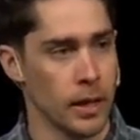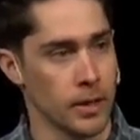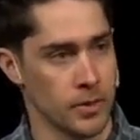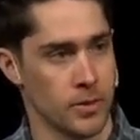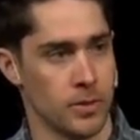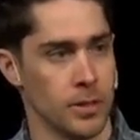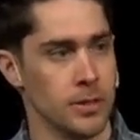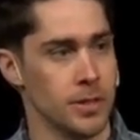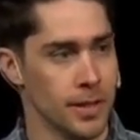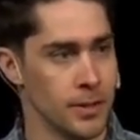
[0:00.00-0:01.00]
us
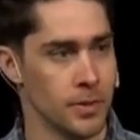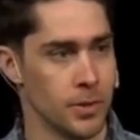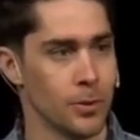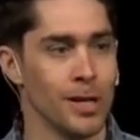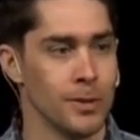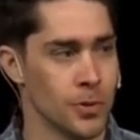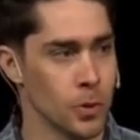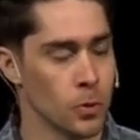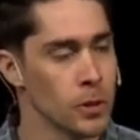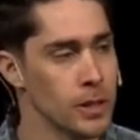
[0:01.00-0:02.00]
into his great
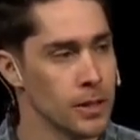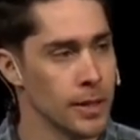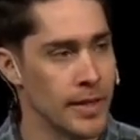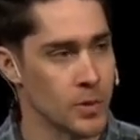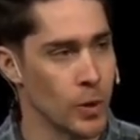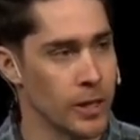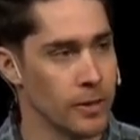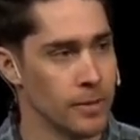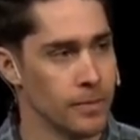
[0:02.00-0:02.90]
story as well.